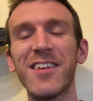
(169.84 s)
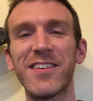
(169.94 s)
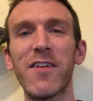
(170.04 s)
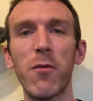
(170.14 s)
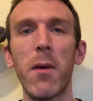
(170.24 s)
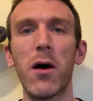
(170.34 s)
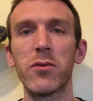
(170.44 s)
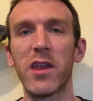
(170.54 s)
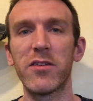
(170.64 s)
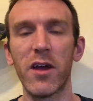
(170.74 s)
7
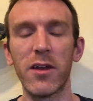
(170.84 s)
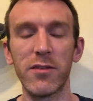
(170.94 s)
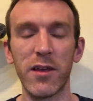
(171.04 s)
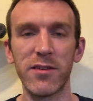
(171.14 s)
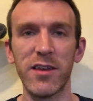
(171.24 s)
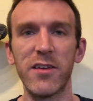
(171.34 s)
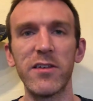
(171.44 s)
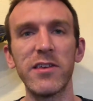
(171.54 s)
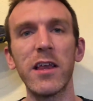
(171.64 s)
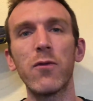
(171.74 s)
miles done and dusted,
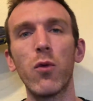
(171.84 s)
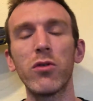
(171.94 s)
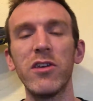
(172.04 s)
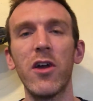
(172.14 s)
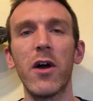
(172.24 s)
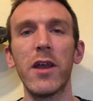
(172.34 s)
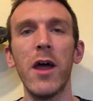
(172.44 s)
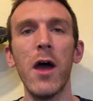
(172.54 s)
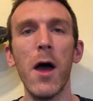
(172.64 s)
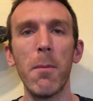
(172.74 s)
6:49
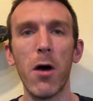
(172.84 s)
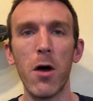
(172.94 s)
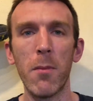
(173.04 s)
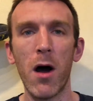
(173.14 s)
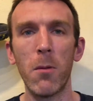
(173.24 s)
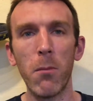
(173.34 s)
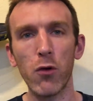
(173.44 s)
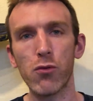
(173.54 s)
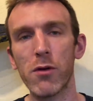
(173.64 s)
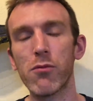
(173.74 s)
per mile,
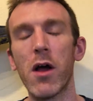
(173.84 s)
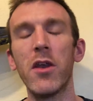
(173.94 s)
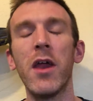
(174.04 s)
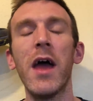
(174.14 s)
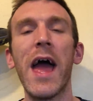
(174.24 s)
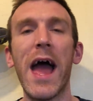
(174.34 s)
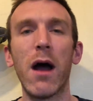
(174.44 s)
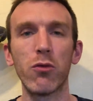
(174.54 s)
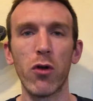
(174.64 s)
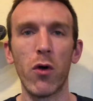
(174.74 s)
moderate run
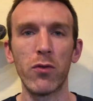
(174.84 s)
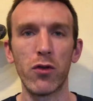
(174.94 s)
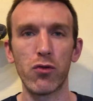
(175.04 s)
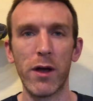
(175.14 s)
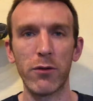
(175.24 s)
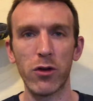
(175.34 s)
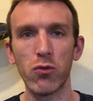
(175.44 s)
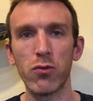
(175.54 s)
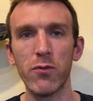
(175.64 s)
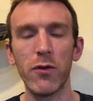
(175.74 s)
out on the trails,
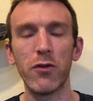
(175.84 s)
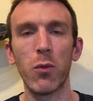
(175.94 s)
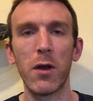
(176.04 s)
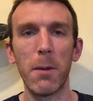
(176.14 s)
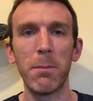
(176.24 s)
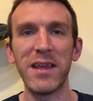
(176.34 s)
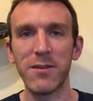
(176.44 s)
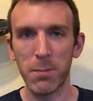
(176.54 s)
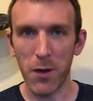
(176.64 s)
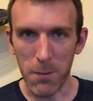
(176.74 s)
151 beats
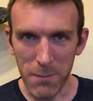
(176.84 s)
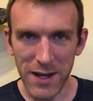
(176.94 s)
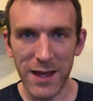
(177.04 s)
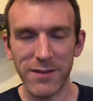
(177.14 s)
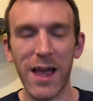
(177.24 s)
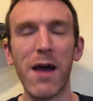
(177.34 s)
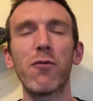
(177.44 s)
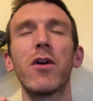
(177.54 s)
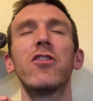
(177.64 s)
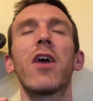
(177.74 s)
per minute
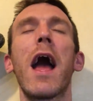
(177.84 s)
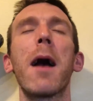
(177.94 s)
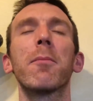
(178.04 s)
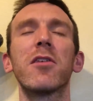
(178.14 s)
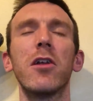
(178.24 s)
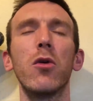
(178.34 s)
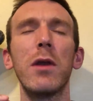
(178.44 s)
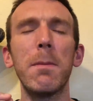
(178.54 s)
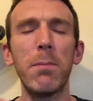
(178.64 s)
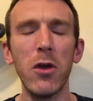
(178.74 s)
average.
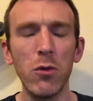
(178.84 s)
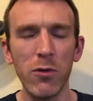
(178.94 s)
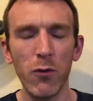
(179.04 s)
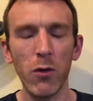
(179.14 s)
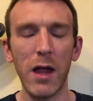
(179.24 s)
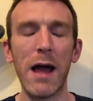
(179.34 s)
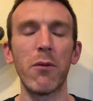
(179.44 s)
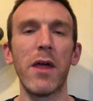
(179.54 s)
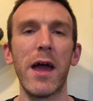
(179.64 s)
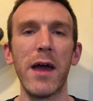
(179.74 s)
Absolutely beautiful out
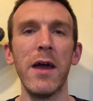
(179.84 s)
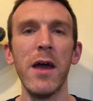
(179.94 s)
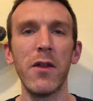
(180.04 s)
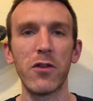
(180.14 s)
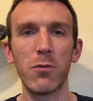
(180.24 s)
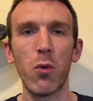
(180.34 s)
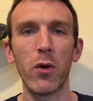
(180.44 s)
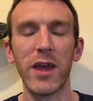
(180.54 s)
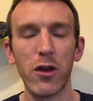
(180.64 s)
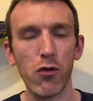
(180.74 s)
there this
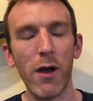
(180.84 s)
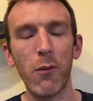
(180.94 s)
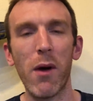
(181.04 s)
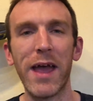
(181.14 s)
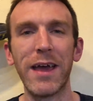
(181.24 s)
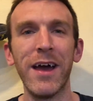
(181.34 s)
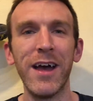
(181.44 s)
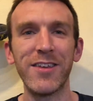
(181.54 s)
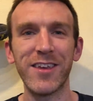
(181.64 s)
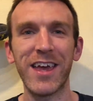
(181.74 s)
morning, and a great way
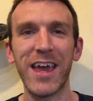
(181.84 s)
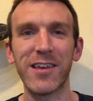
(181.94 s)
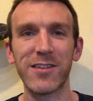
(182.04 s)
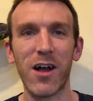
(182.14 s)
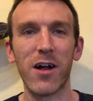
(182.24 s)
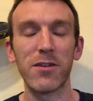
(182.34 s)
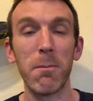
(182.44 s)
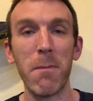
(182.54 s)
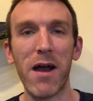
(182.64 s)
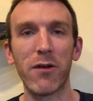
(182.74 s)
to kickstart
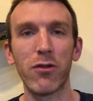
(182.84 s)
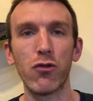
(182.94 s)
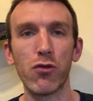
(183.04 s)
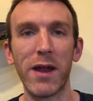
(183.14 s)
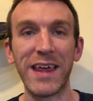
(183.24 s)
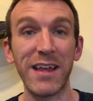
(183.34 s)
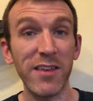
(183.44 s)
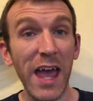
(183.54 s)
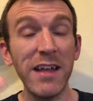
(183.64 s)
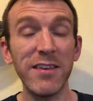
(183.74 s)
marathon training. It's
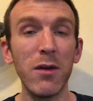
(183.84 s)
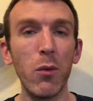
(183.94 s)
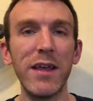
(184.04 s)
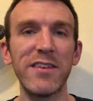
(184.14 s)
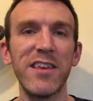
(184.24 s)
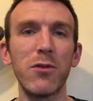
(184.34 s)
18 weeks this